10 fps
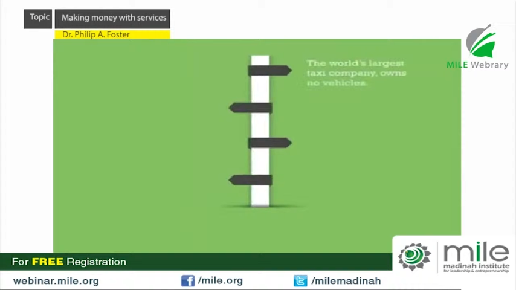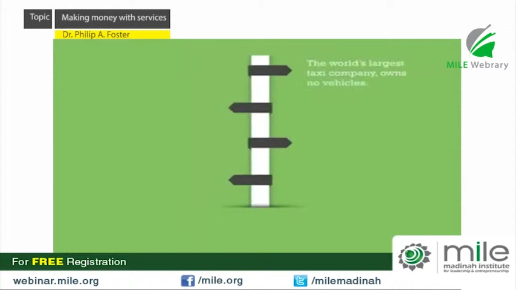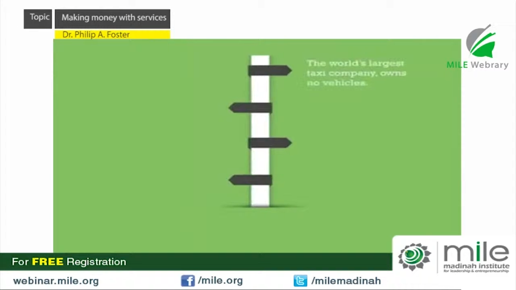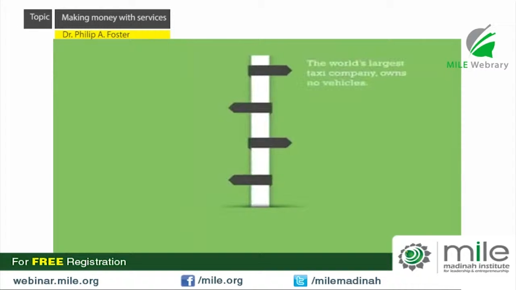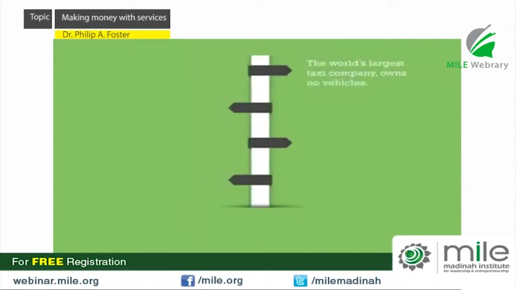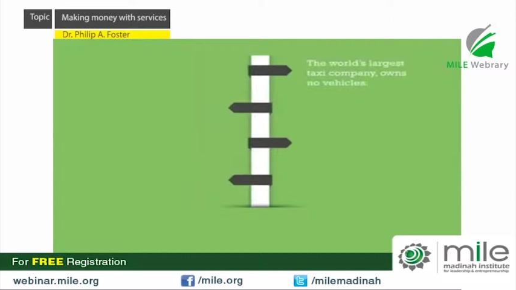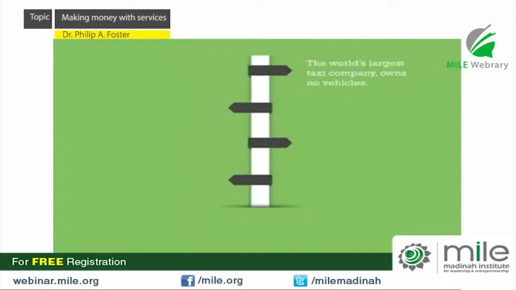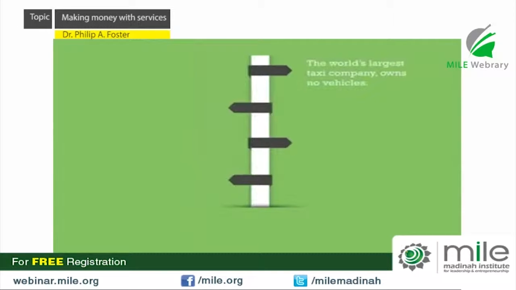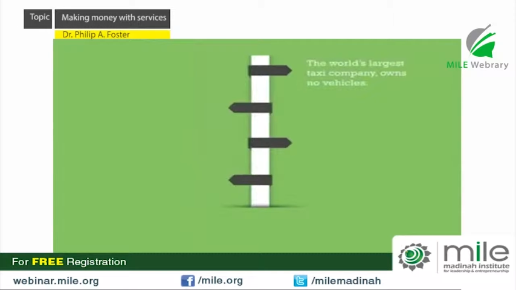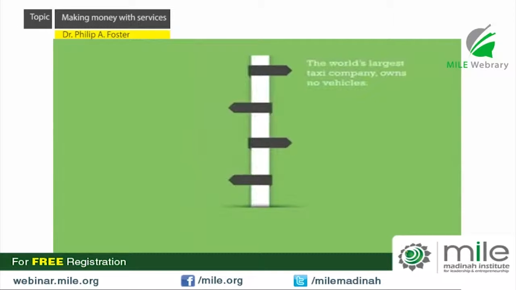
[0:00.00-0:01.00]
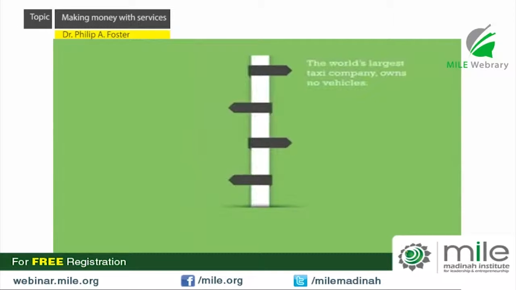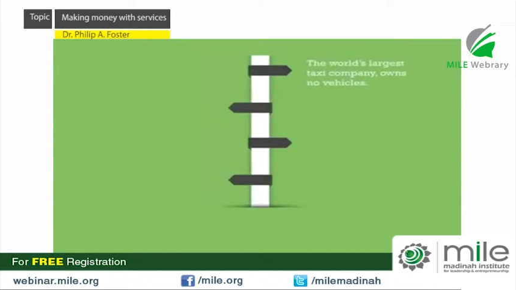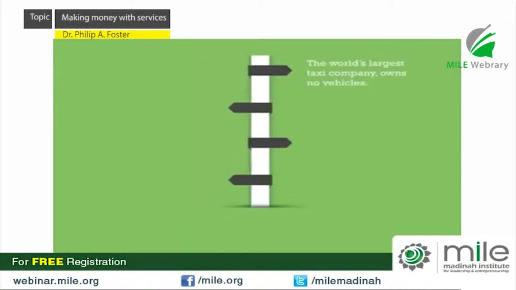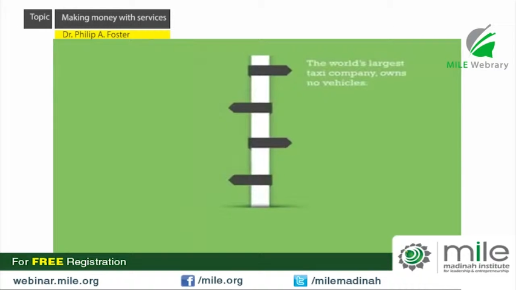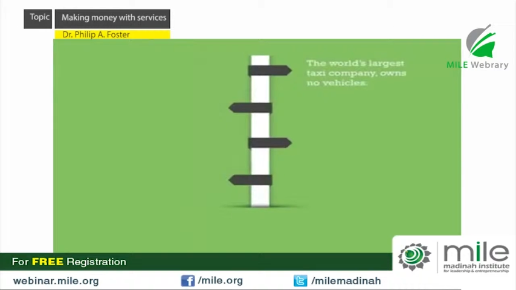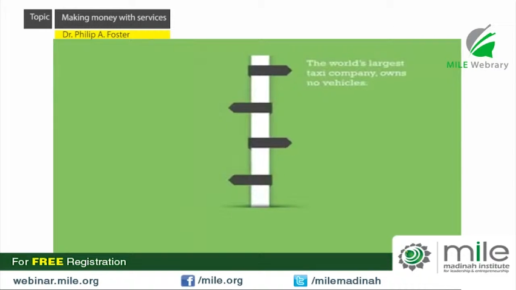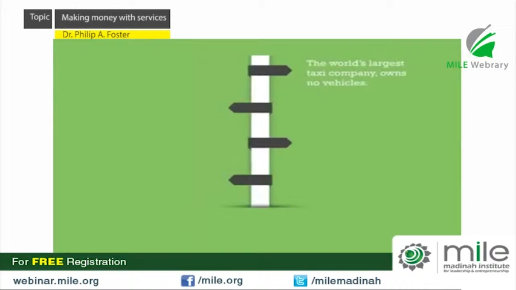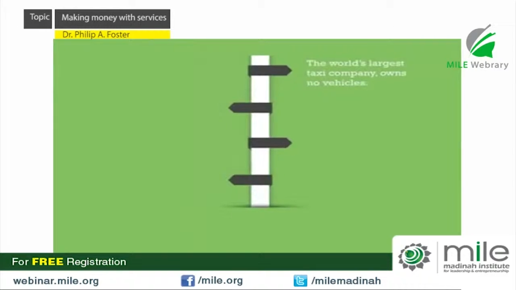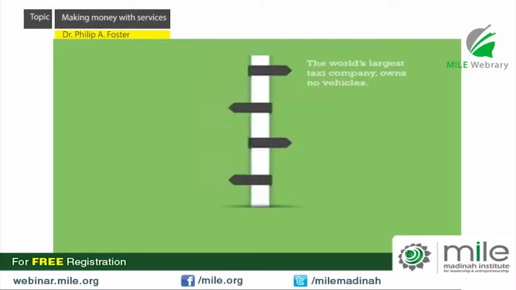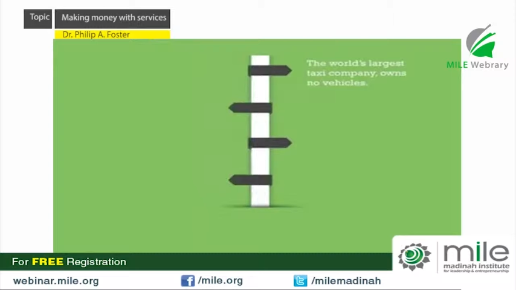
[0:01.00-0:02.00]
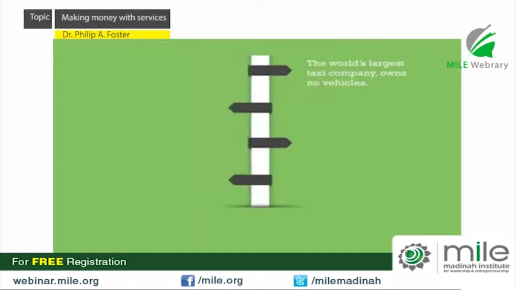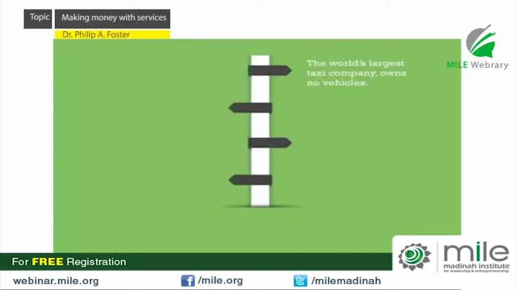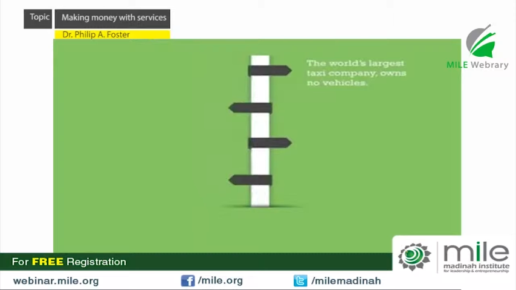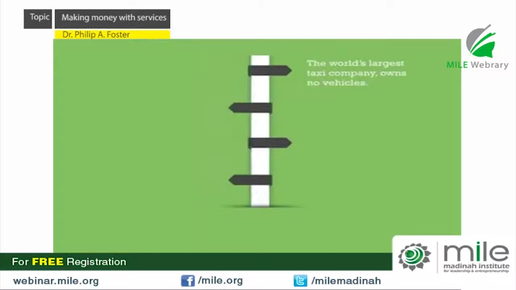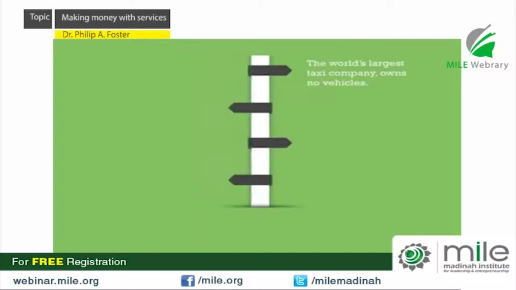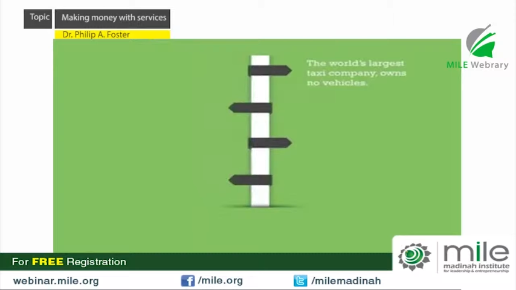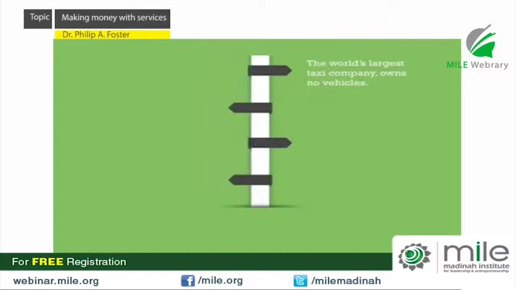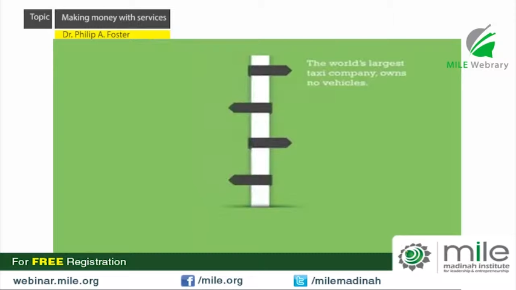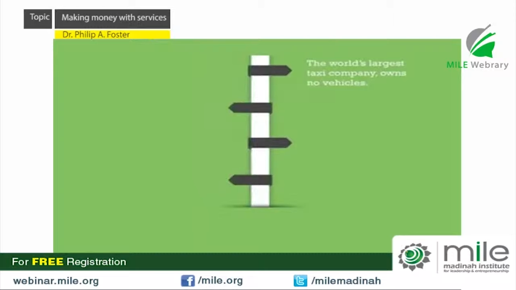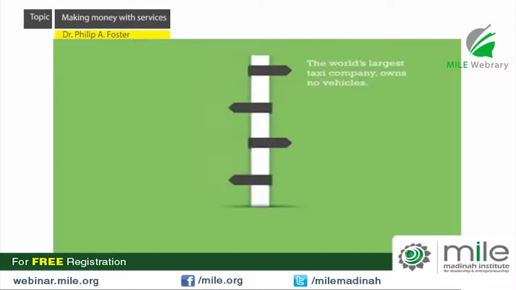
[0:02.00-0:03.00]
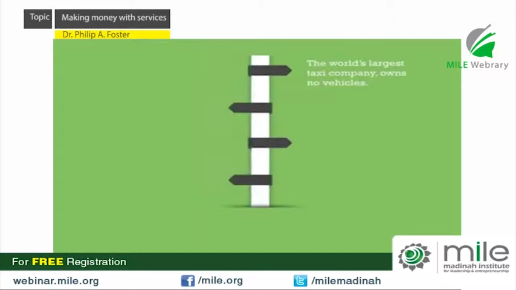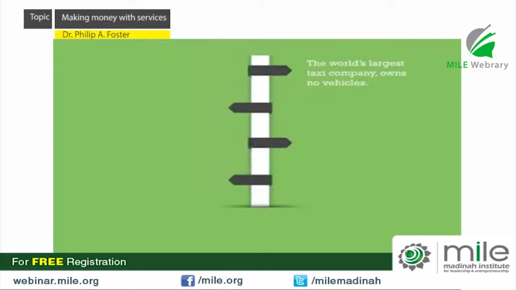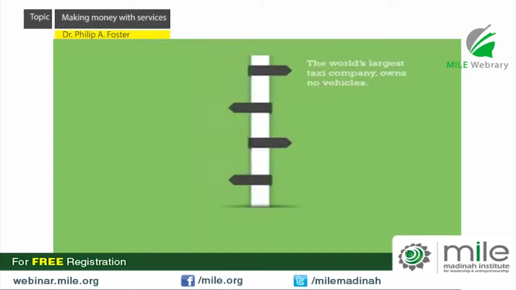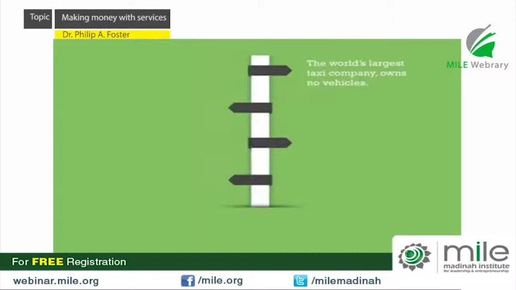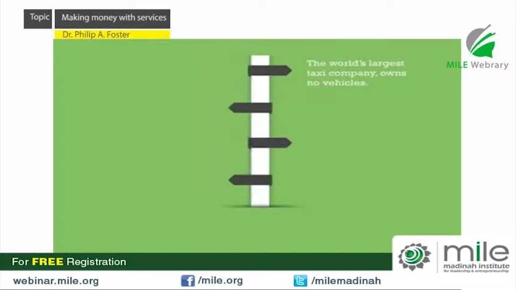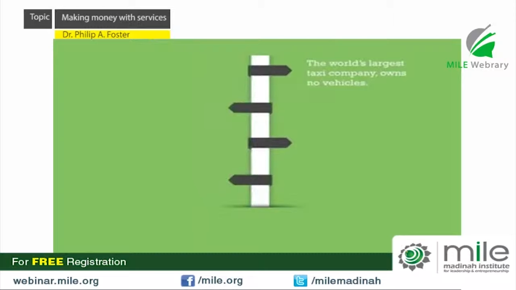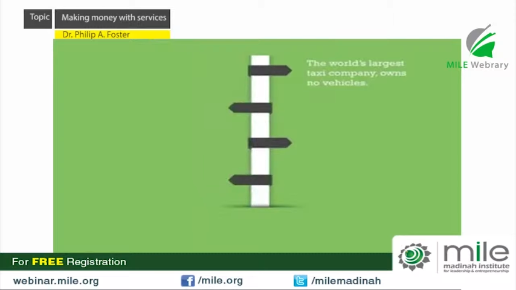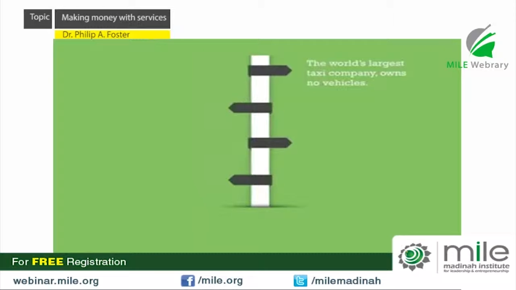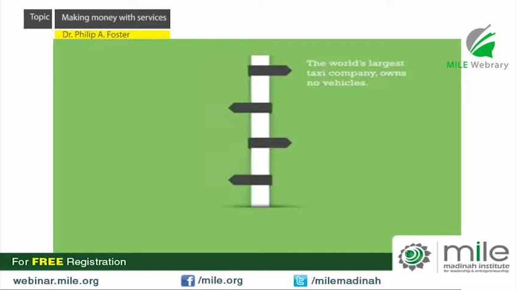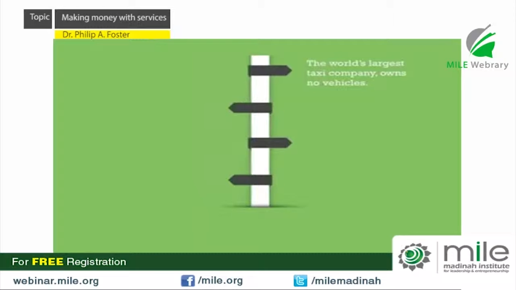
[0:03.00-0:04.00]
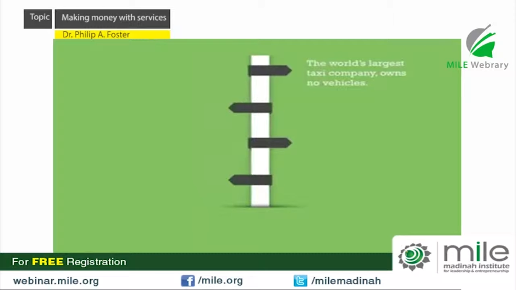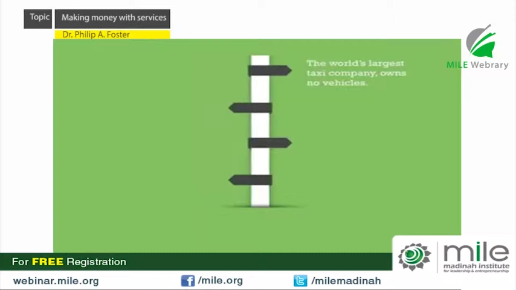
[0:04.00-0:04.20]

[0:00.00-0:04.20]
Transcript: Nobody's mouth can be seen.